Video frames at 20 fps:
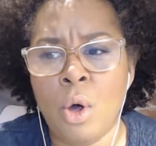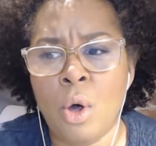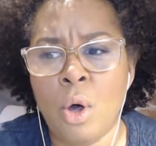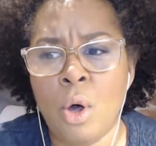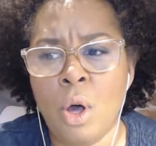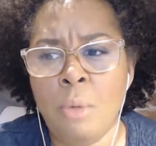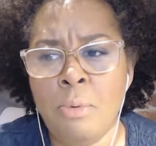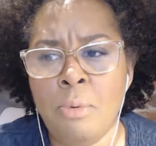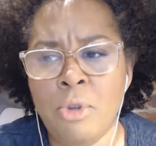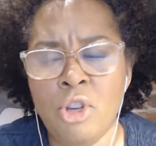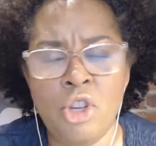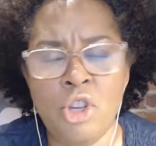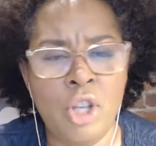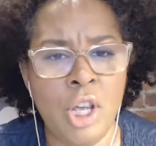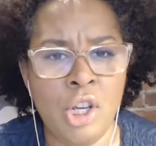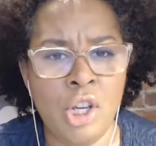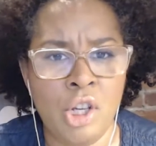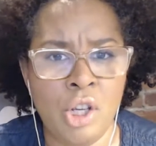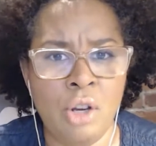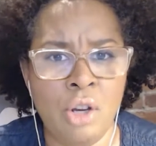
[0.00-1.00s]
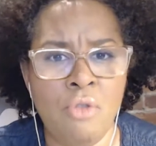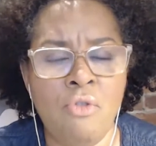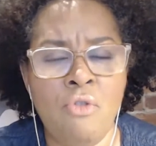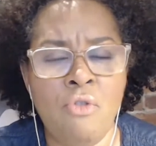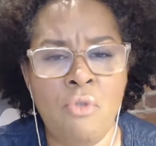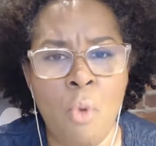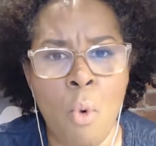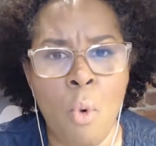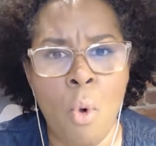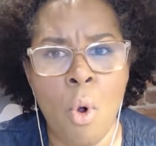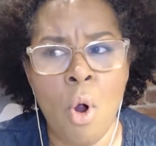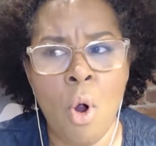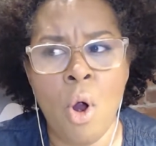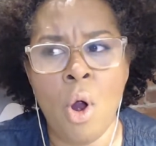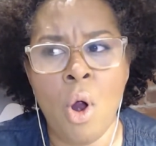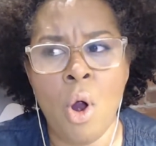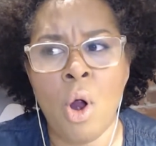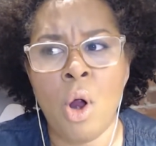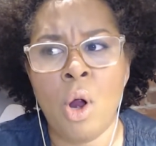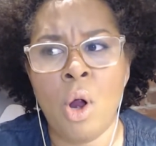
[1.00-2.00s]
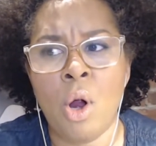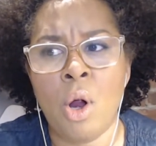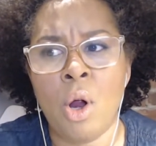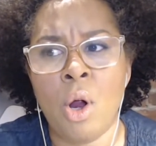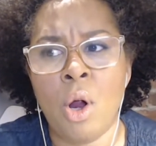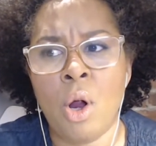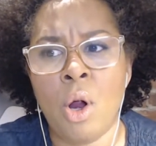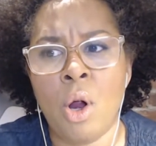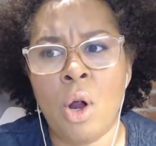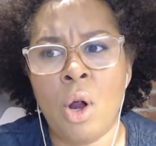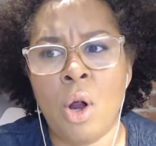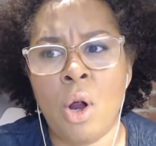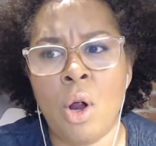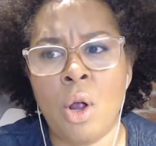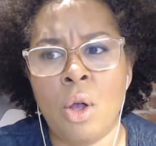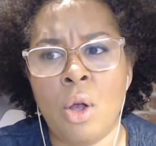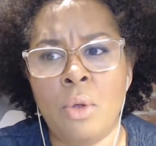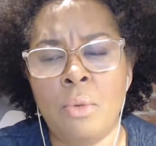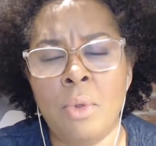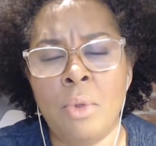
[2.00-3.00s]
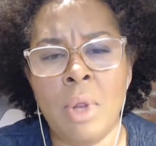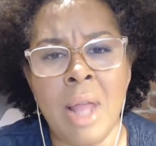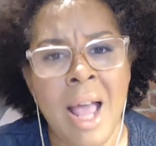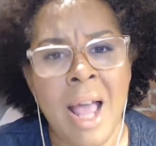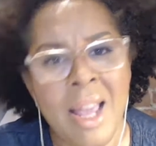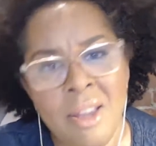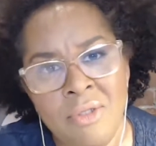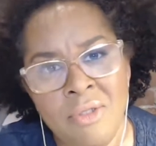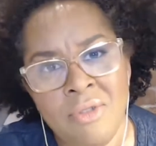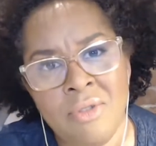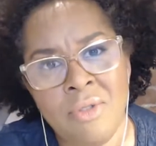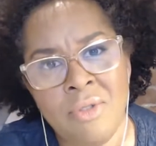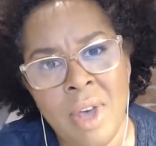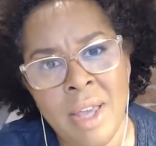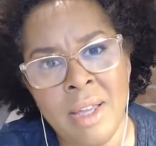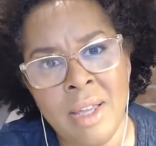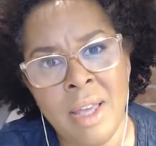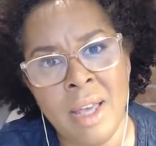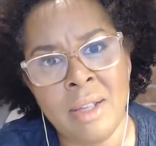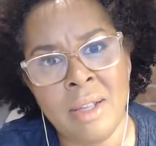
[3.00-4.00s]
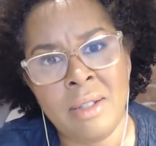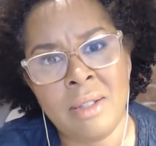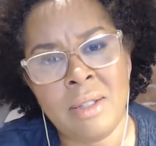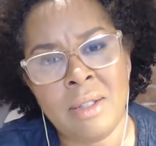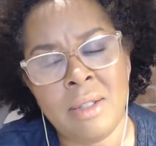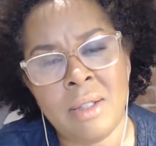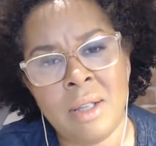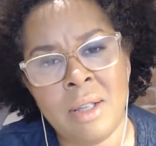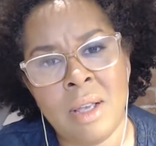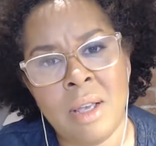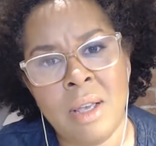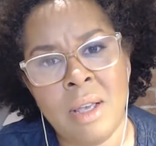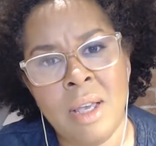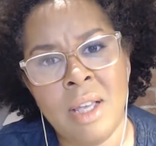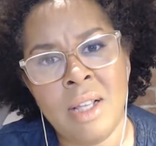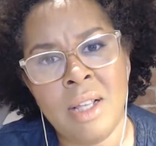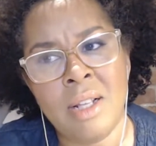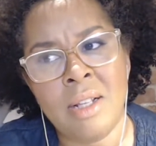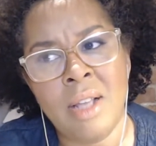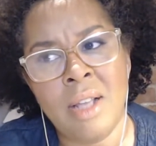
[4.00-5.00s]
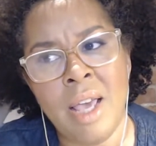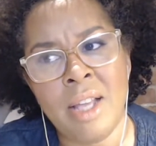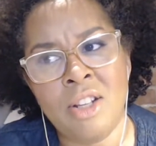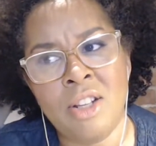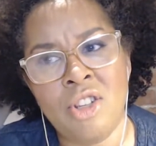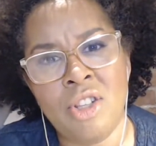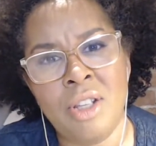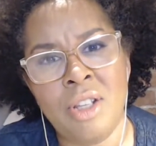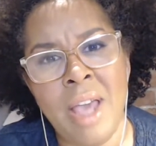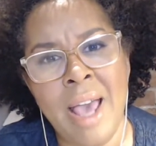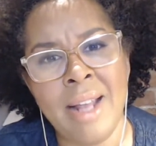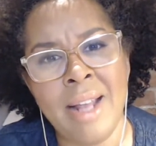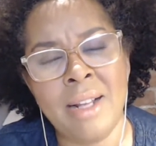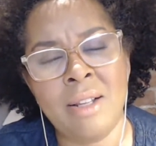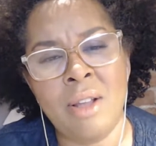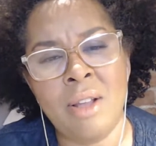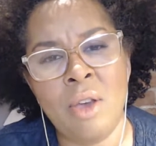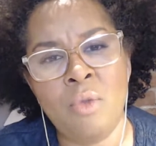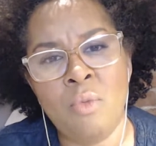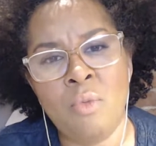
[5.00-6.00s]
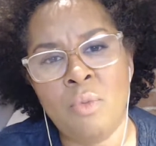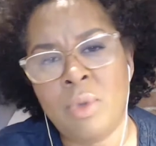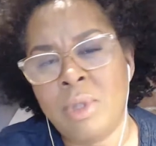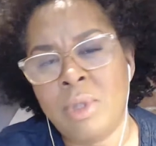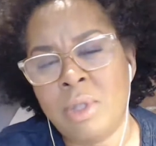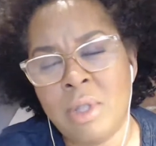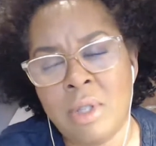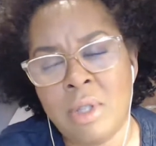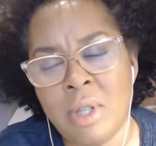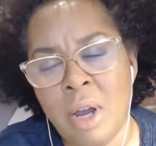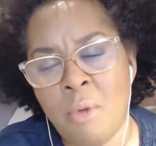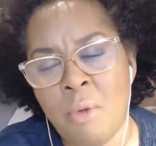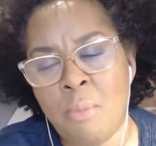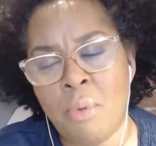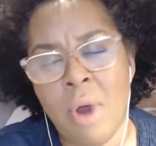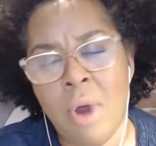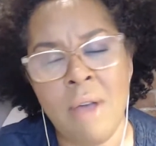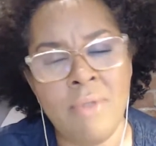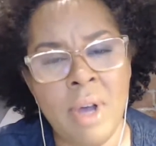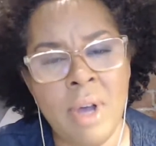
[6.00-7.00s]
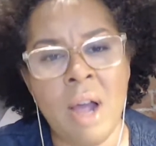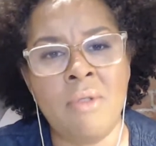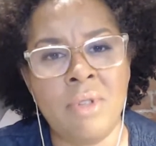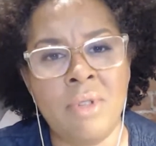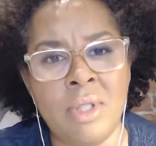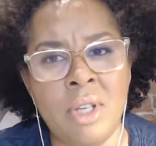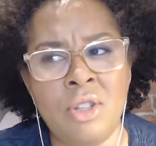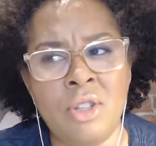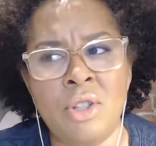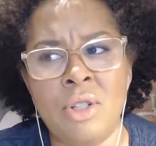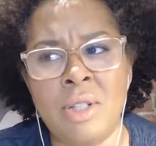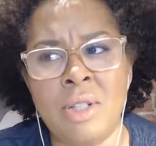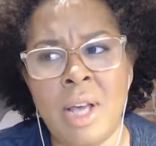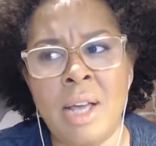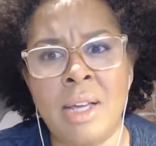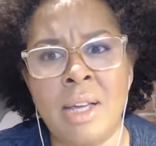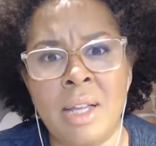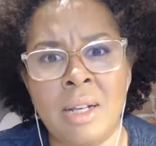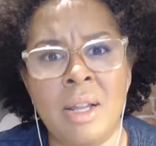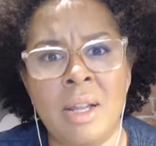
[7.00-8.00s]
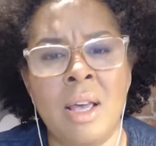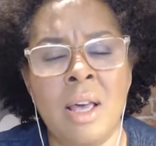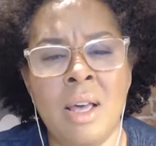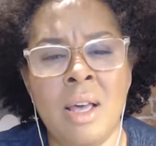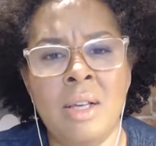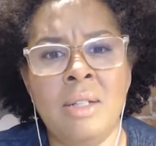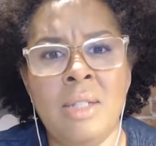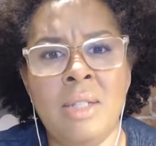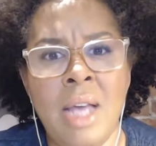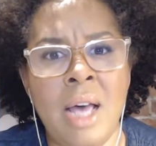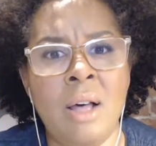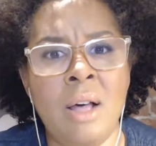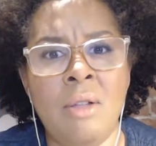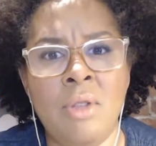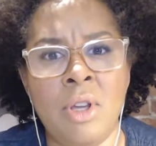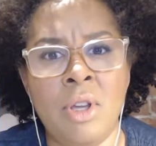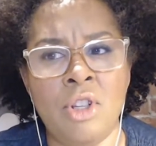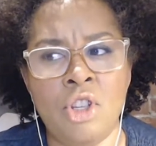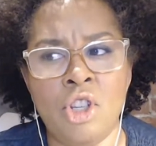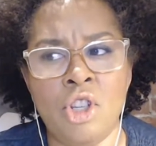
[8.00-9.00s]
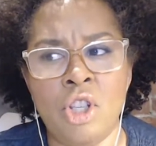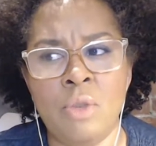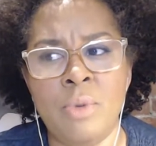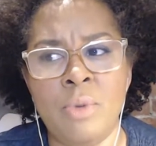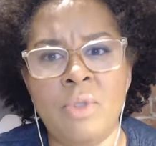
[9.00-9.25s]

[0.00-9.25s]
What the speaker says: appreciation for life, I guess. And since our private conversations, I can tell that she